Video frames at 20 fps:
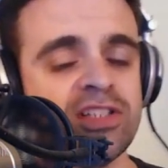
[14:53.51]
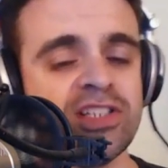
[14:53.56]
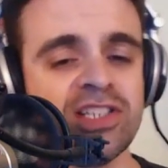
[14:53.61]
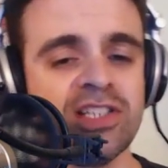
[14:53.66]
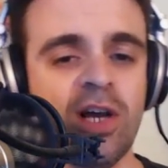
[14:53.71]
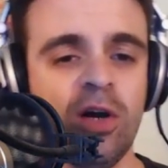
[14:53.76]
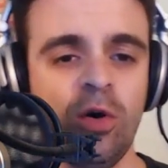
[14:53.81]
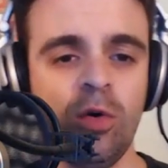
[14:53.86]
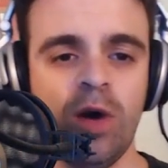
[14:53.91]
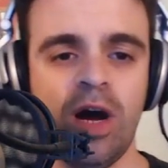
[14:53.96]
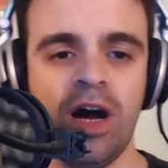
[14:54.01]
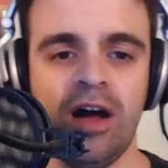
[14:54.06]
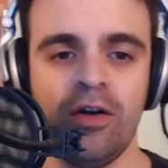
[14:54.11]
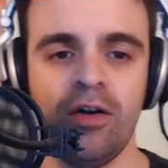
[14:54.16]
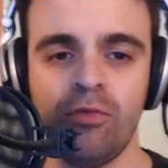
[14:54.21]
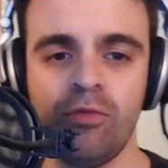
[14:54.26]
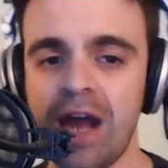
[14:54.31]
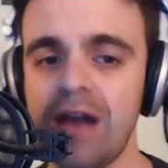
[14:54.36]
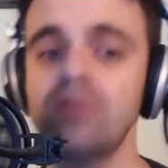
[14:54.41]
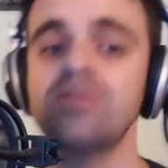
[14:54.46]
So
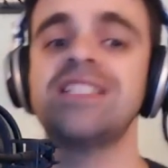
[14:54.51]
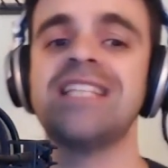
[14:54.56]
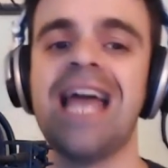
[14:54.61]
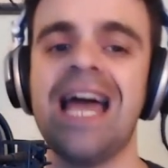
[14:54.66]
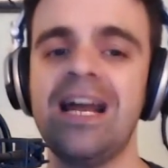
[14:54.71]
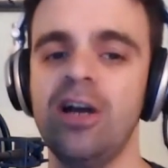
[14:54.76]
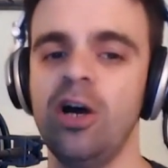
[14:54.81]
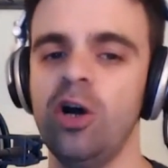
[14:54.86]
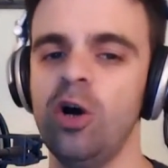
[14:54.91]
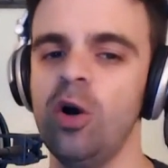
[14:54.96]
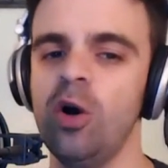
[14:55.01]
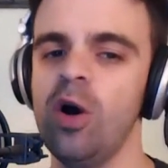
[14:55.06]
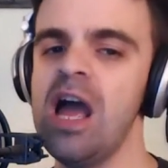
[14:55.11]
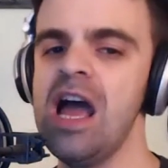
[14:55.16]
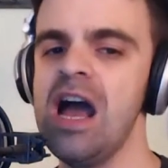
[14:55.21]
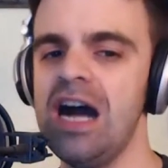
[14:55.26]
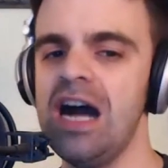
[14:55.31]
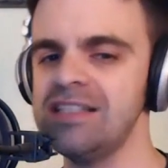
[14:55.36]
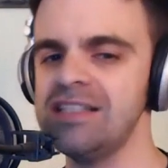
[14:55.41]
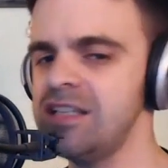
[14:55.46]
Radozato,
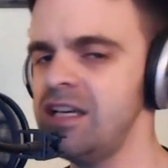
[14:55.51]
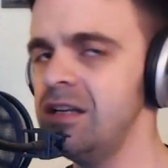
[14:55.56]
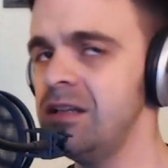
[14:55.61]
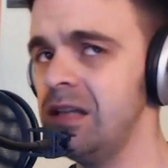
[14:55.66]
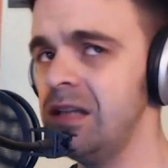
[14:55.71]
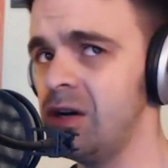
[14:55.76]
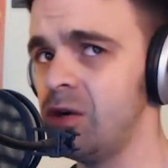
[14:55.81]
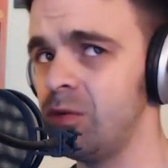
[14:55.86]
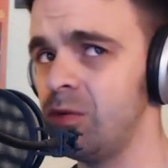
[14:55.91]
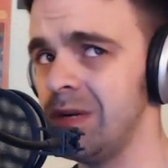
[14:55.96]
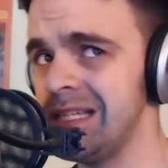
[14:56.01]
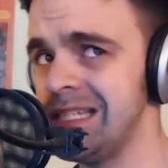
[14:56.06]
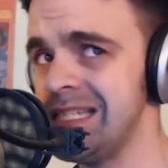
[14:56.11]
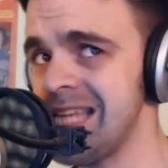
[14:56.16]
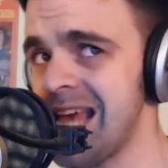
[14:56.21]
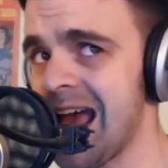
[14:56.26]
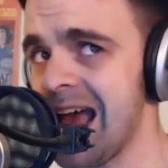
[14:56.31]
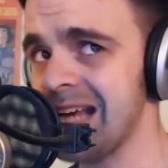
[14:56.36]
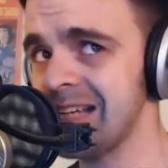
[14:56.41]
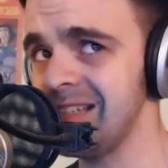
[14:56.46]
I see a little
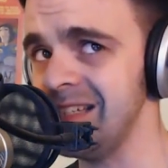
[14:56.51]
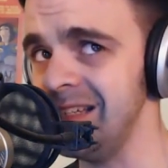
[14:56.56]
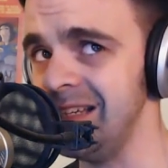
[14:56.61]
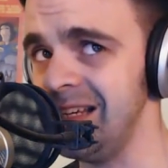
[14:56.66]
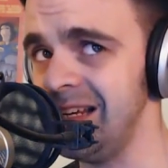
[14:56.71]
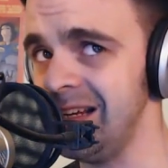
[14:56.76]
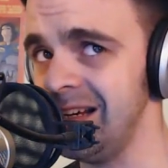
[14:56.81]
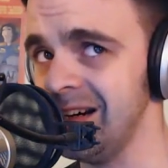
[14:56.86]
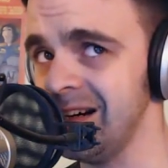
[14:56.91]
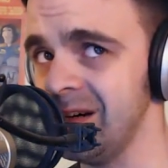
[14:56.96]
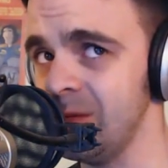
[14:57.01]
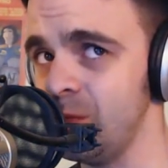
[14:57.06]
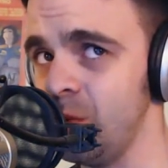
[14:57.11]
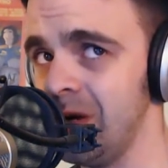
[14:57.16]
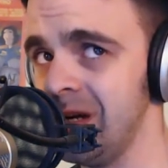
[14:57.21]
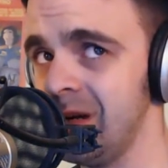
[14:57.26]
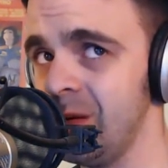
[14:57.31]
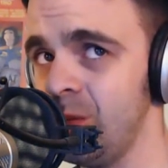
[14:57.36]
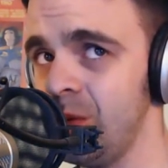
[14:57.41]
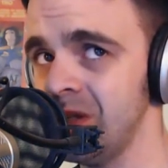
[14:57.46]
redacted here.
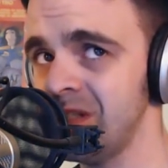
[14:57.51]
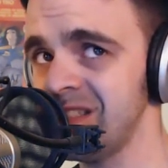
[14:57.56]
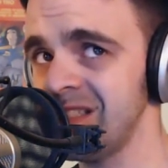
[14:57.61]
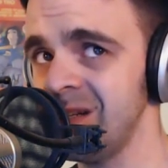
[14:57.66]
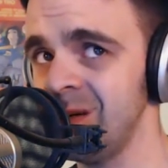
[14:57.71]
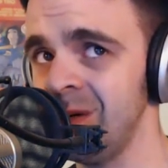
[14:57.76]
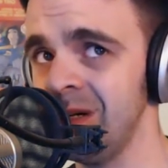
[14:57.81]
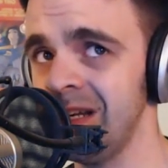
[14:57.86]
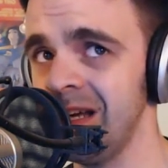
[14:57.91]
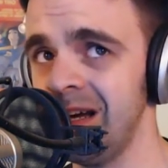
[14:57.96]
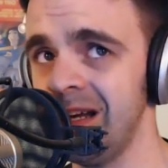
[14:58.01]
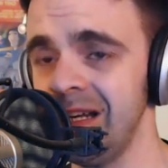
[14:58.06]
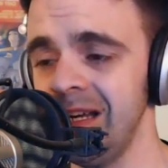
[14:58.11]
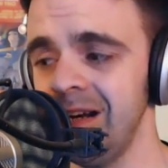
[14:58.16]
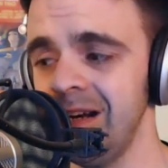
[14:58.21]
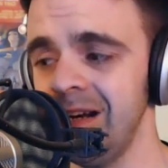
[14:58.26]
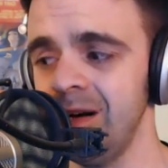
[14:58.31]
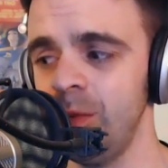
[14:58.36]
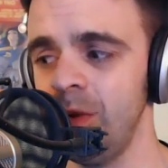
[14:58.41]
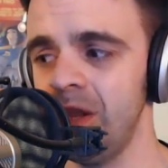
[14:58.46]
What's going on
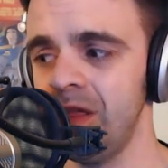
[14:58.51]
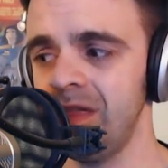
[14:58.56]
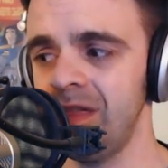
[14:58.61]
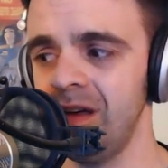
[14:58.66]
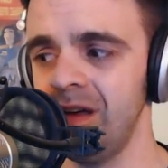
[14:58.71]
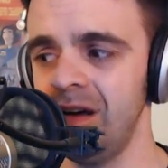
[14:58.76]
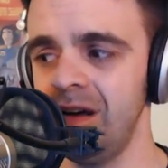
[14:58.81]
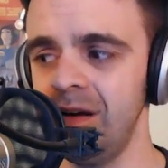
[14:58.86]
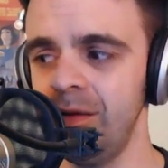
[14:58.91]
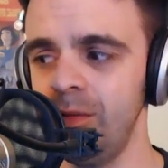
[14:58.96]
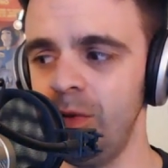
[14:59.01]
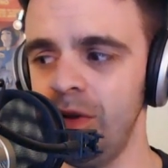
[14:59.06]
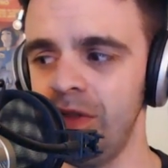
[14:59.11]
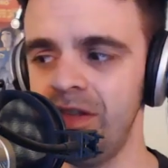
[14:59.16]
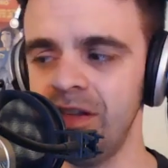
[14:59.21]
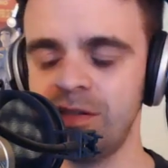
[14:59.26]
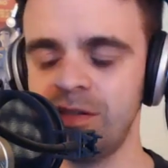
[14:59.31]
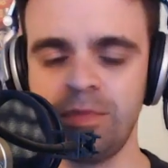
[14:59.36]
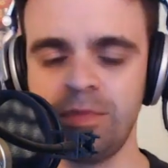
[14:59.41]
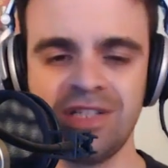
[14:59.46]
here with
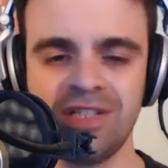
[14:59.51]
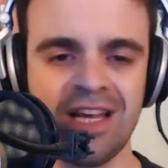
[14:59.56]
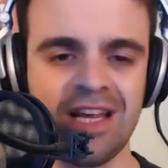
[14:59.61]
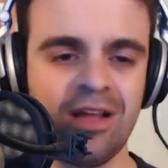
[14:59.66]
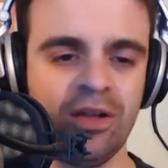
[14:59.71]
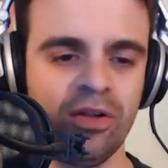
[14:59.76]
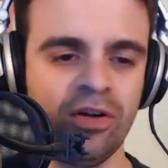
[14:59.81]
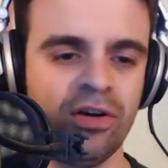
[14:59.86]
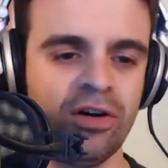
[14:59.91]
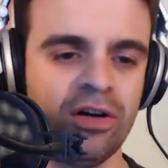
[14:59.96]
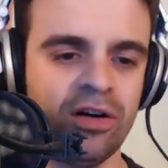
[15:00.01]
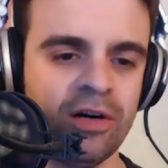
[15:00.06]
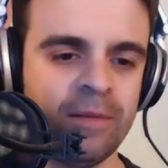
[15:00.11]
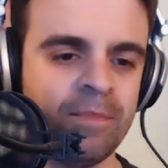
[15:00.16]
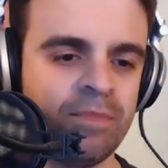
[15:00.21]
this particular